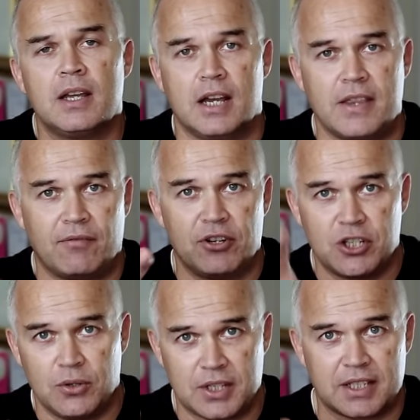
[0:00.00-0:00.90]
and then
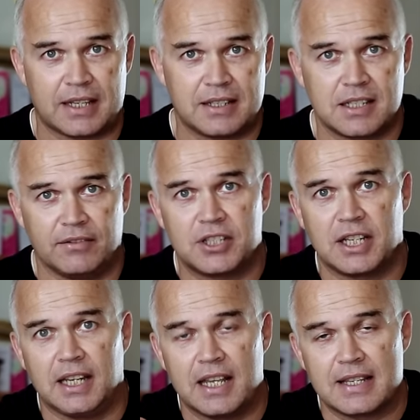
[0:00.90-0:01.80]
reduce the
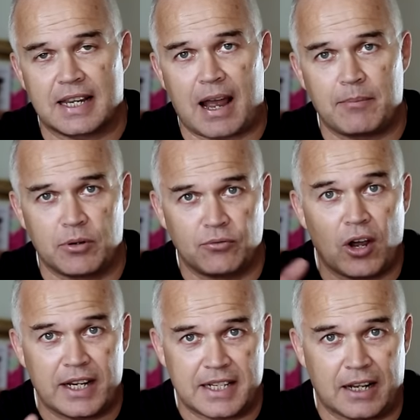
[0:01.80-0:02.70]
sensitivity in the camera
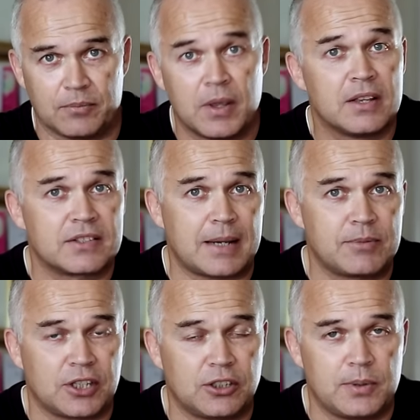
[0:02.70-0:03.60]
right down, same
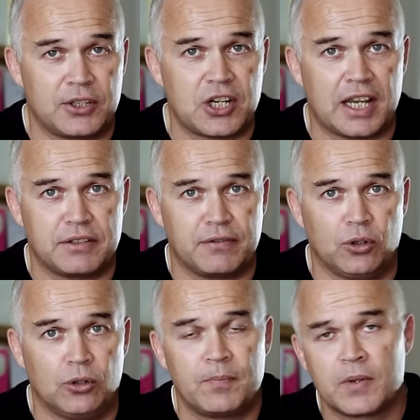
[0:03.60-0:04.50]
as I do with the
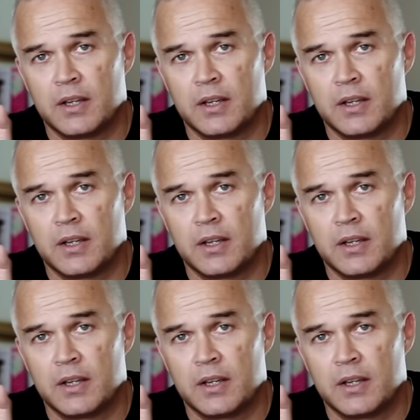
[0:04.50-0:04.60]
GH4.